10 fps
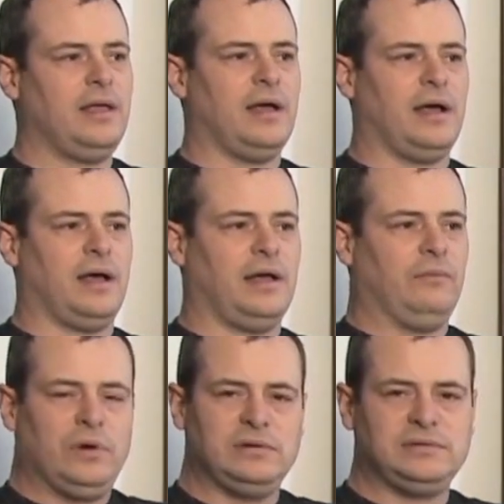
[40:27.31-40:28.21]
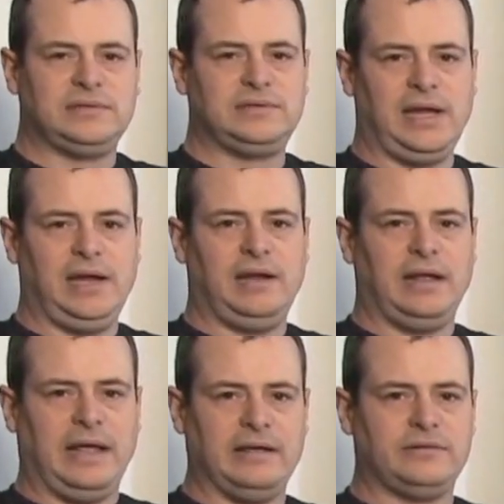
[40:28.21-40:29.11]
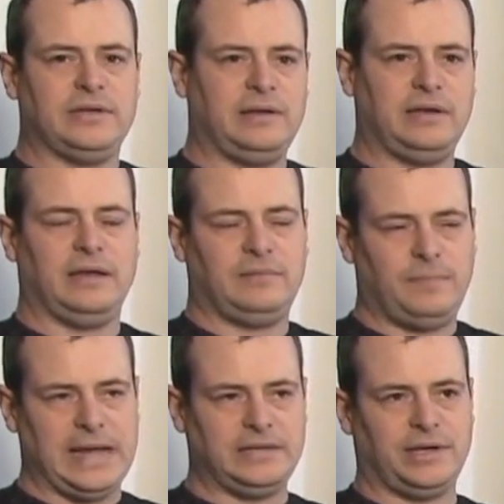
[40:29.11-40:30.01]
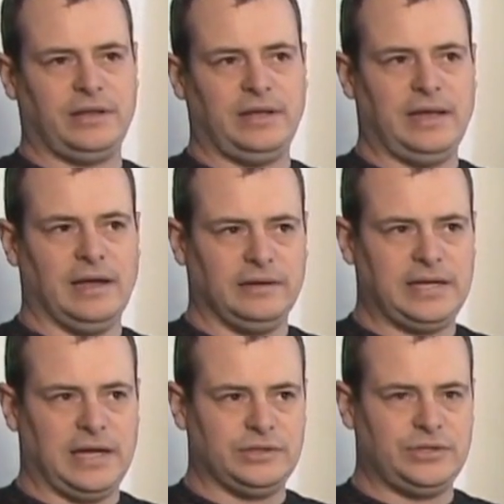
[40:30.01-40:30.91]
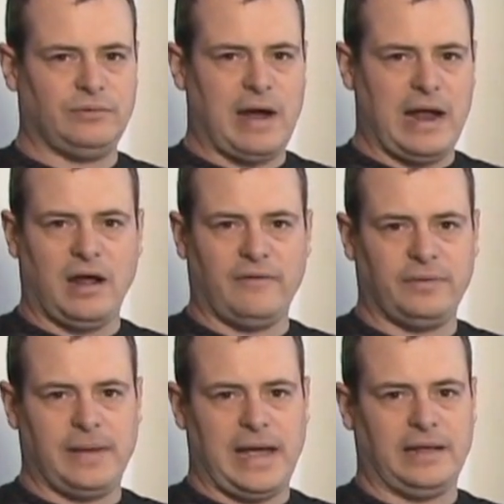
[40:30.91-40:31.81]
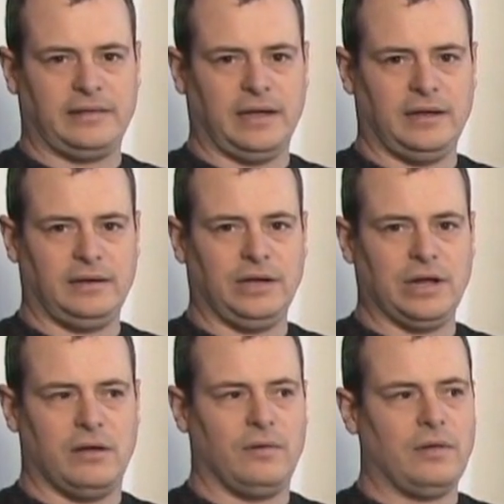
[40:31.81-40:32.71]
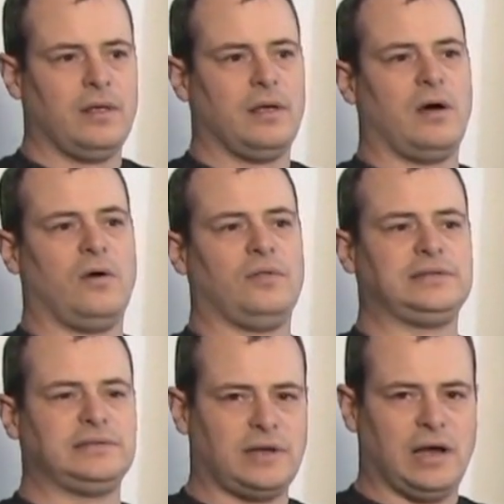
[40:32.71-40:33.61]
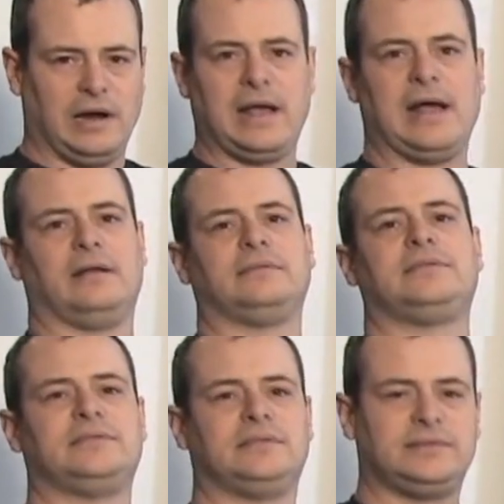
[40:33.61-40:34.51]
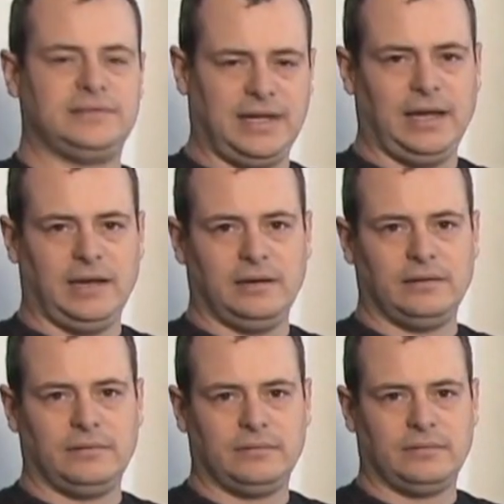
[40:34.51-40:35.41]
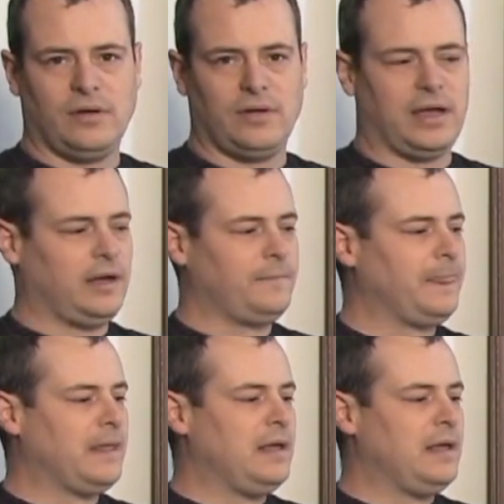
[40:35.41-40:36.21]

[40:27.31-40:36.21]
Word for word: Uh, it ruins the scene. It gives, it, it basically tells you right off the bat that, you know, oh, this is a haunted house, this is a scene, okay?